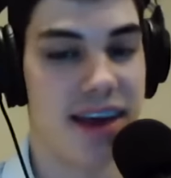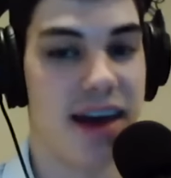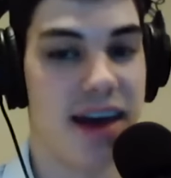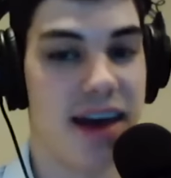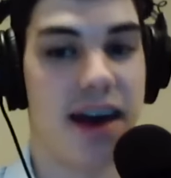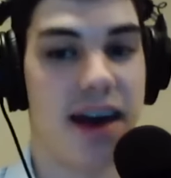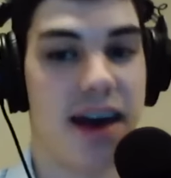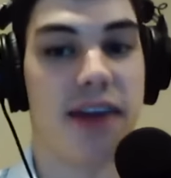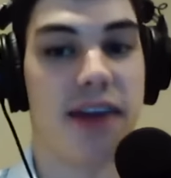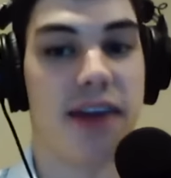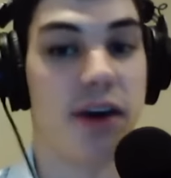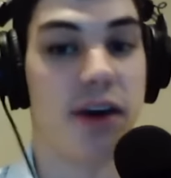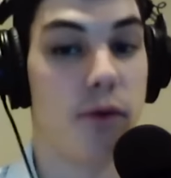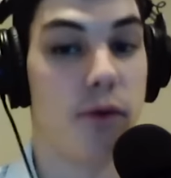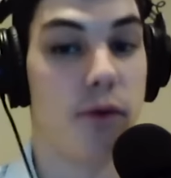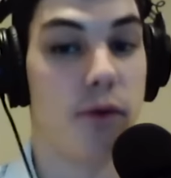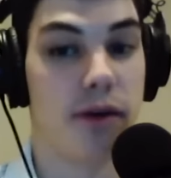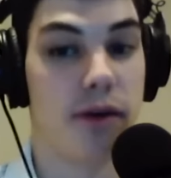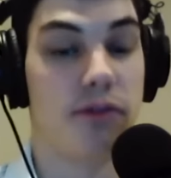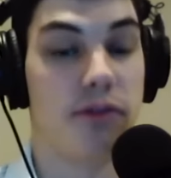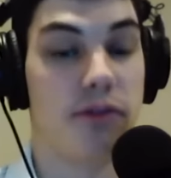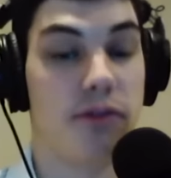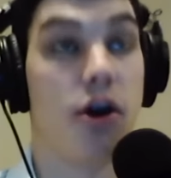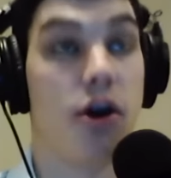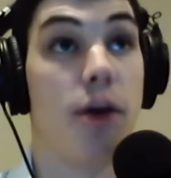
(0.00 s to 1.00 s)
I thought
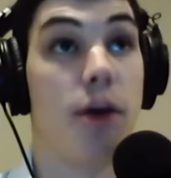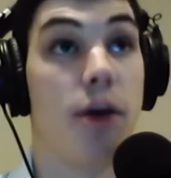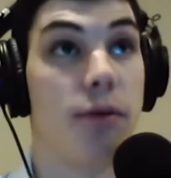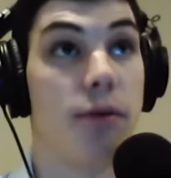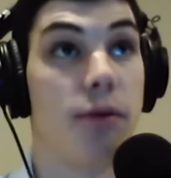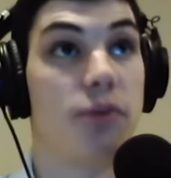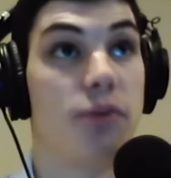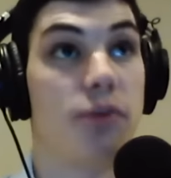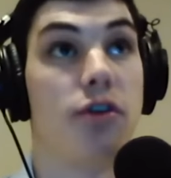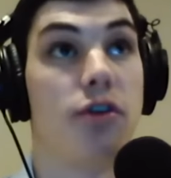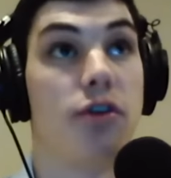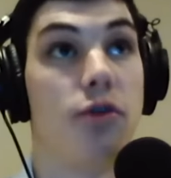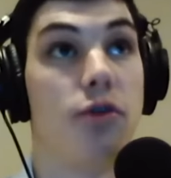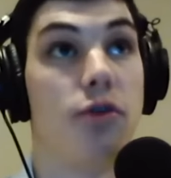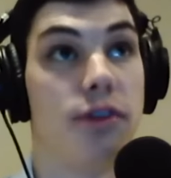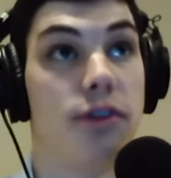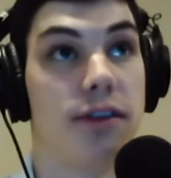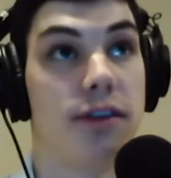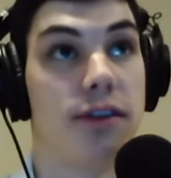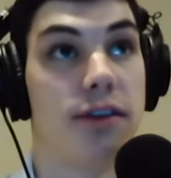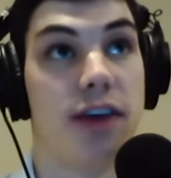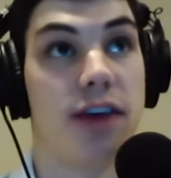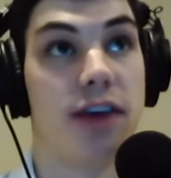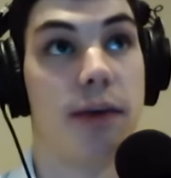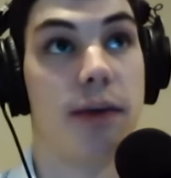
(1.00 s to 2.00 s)
Gallman was huge in
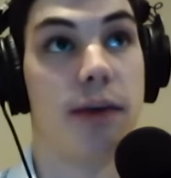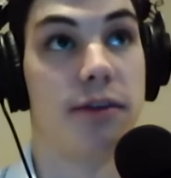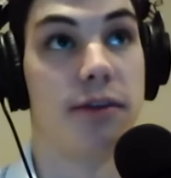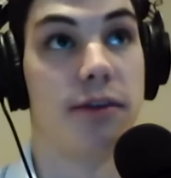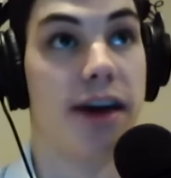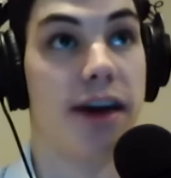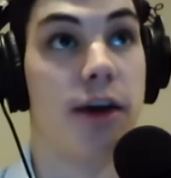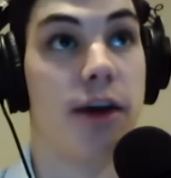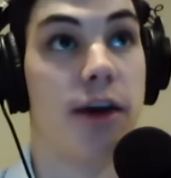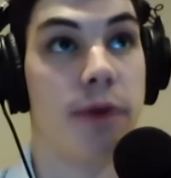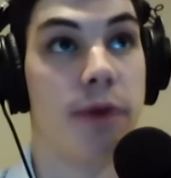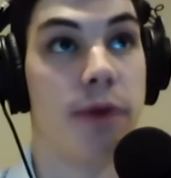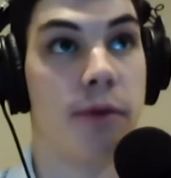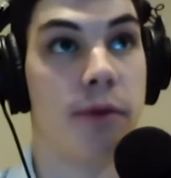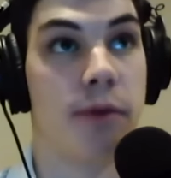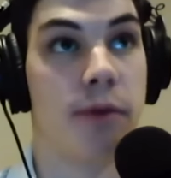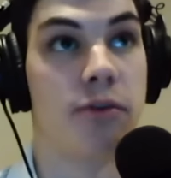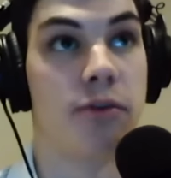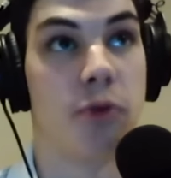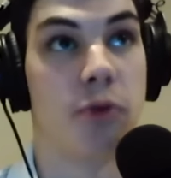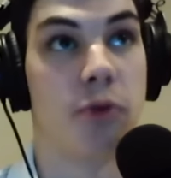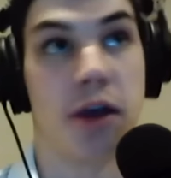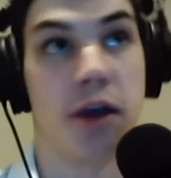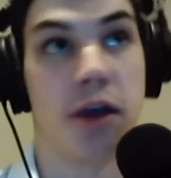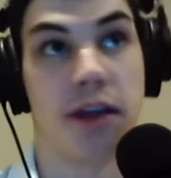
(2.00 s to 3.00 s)
this game because Alabama was
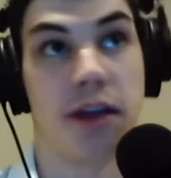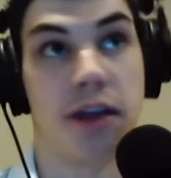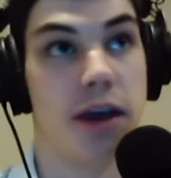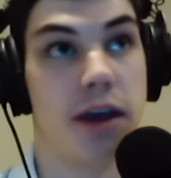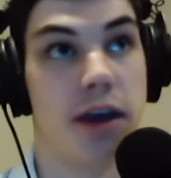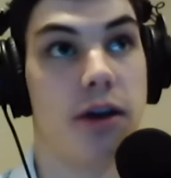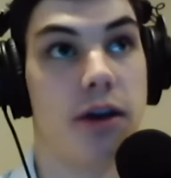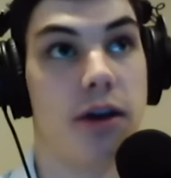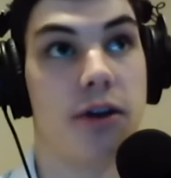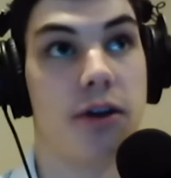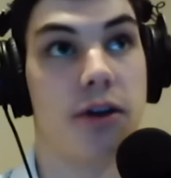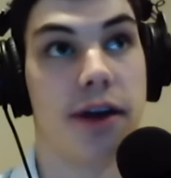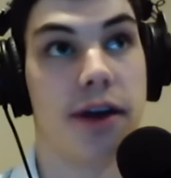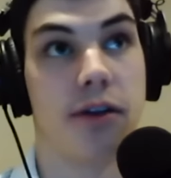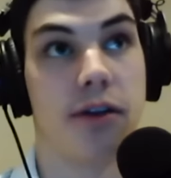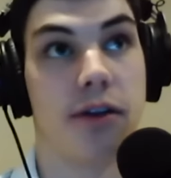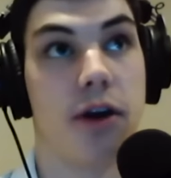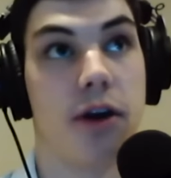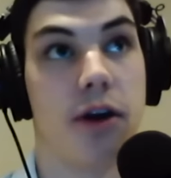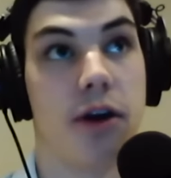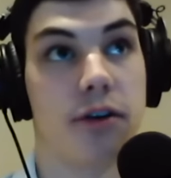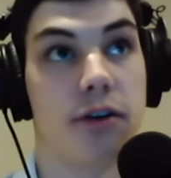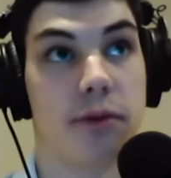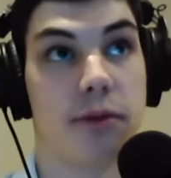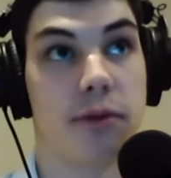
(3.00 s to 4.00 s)
bringing the heat all night
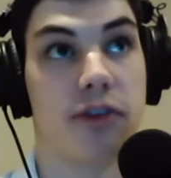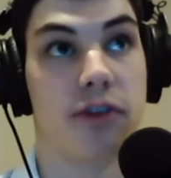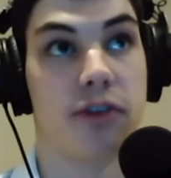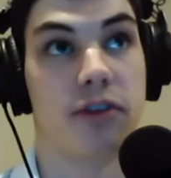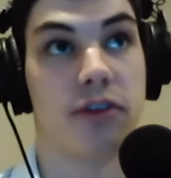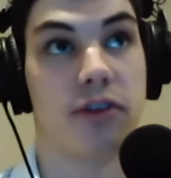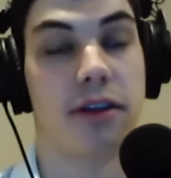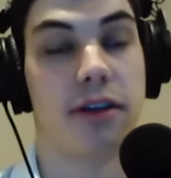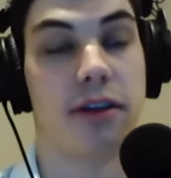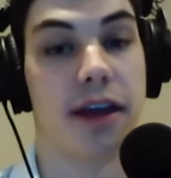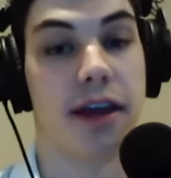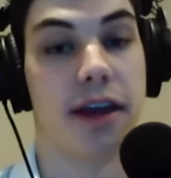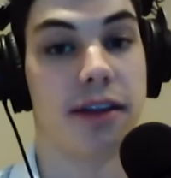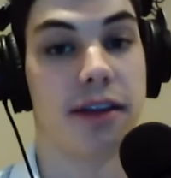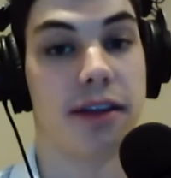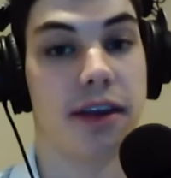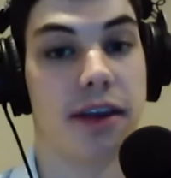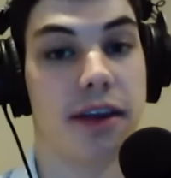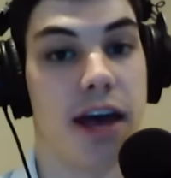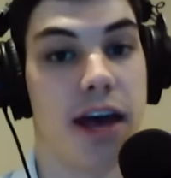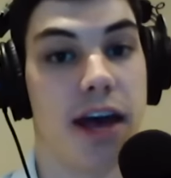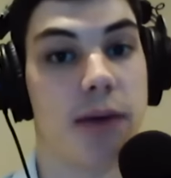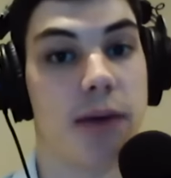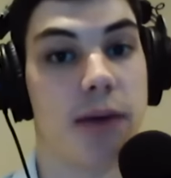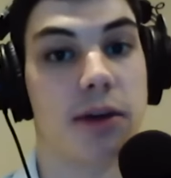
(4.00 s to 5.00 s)
long, especially late in the
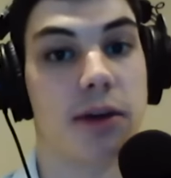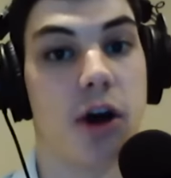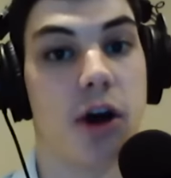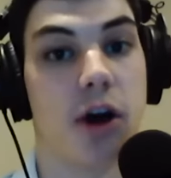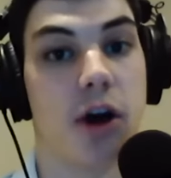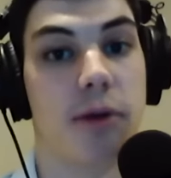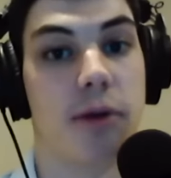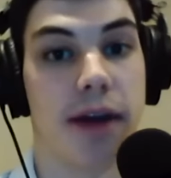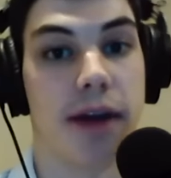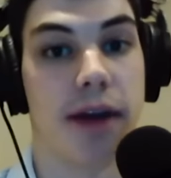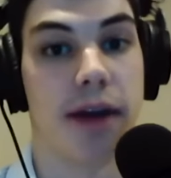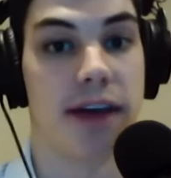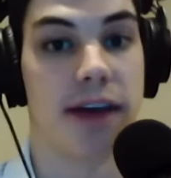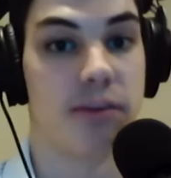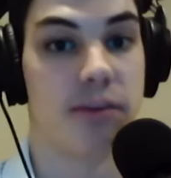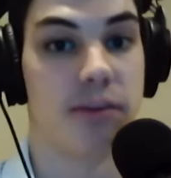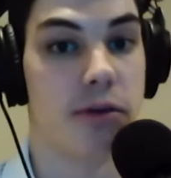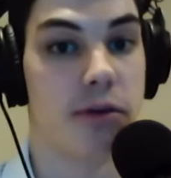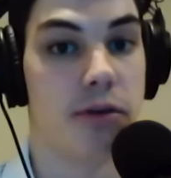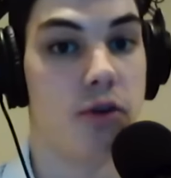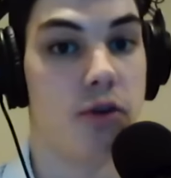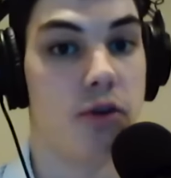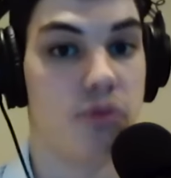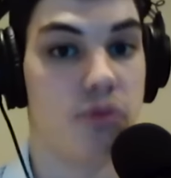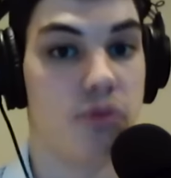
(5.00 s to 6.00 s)
game, and Gallman had some
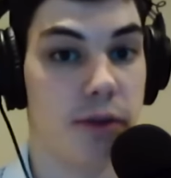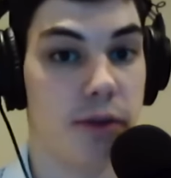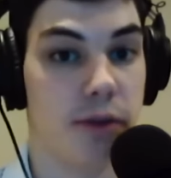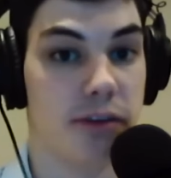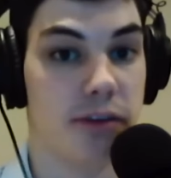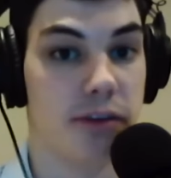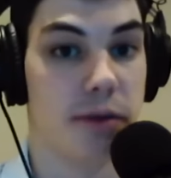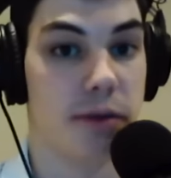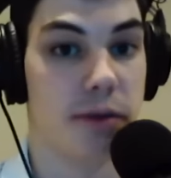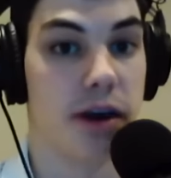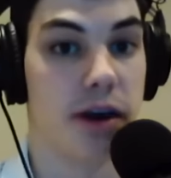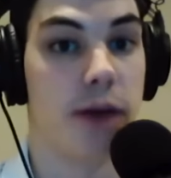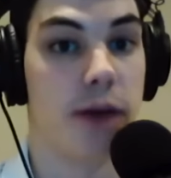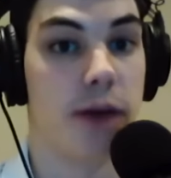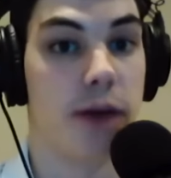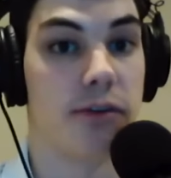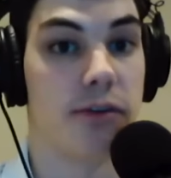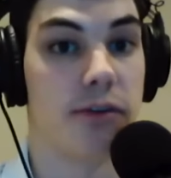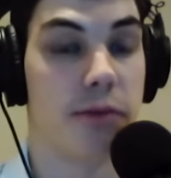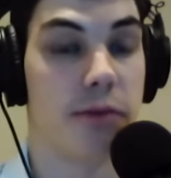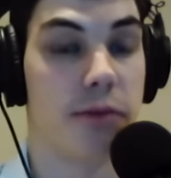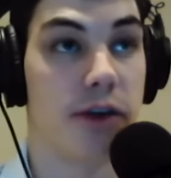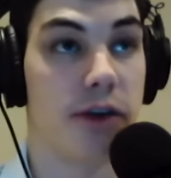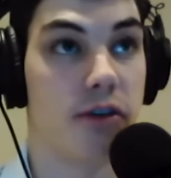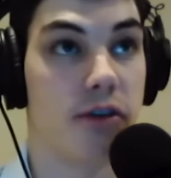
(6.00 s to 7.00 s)
huge blitz pickups,
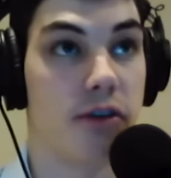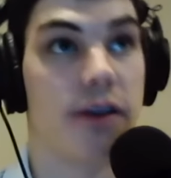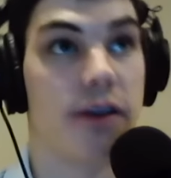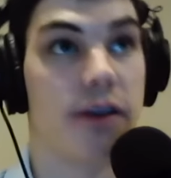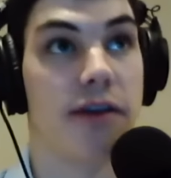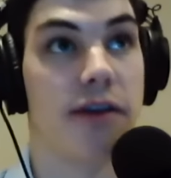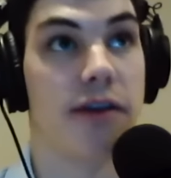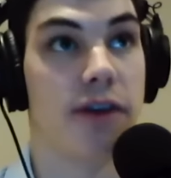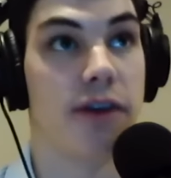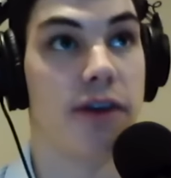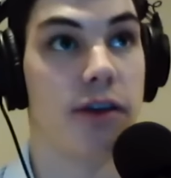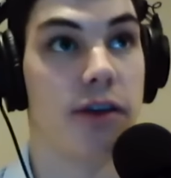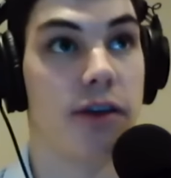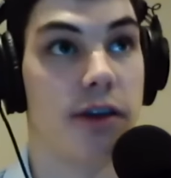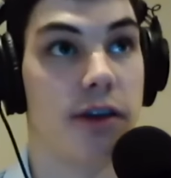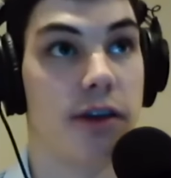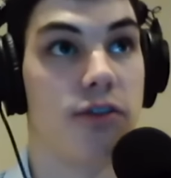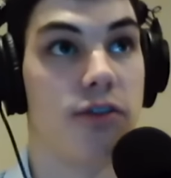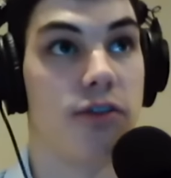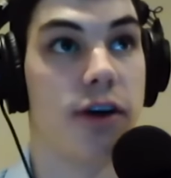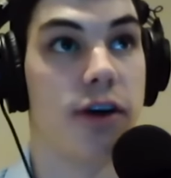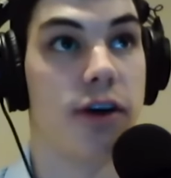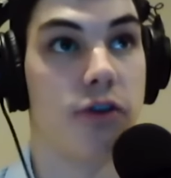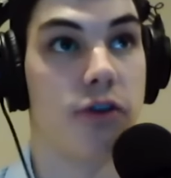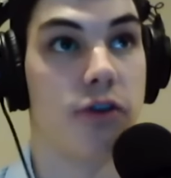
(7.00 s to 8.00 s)
especially on that final
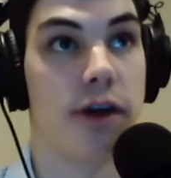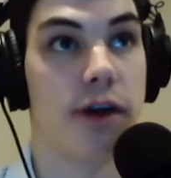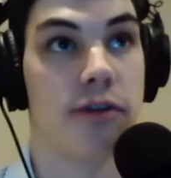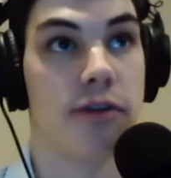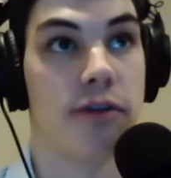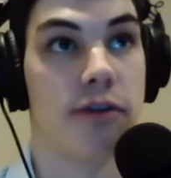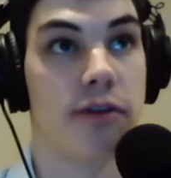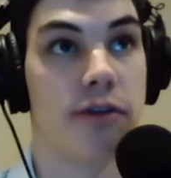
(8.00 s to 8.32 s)
touchdown drive.